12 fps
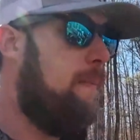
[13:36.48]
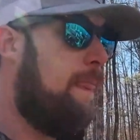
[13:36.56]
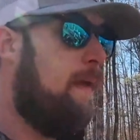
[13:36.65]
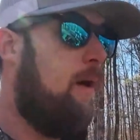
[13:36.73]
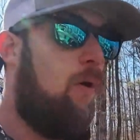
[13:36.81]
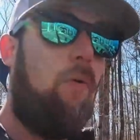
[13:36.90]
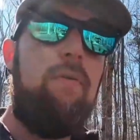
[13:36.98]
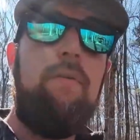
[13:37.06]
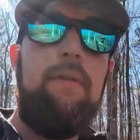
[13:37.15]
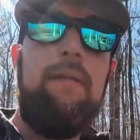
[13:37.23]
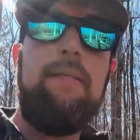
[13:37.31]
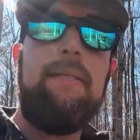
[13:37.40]
I
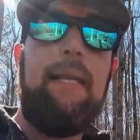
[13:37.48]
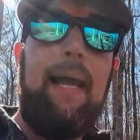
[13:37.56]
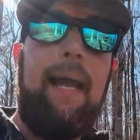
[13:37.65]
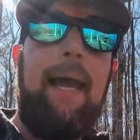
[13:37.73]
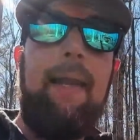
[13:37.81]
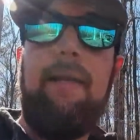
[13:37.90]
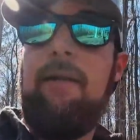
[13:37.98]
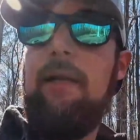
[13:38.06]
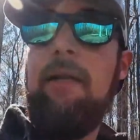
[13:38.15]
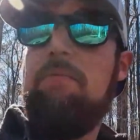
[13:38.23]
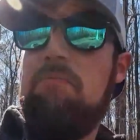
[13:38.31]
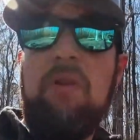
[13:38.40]
ordered this, and I had it
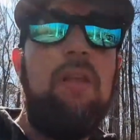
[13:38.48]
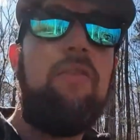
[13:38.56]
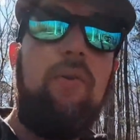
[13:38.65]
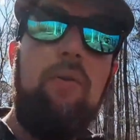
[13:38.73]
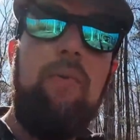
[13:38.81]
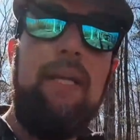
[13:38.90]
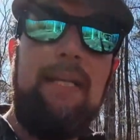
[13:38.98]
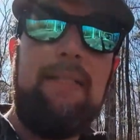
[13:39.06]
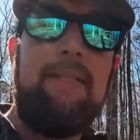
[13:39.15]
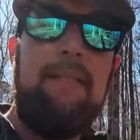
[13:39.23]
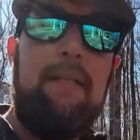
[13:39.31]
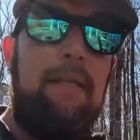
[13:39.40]
in 3
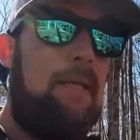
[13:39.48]
weeks.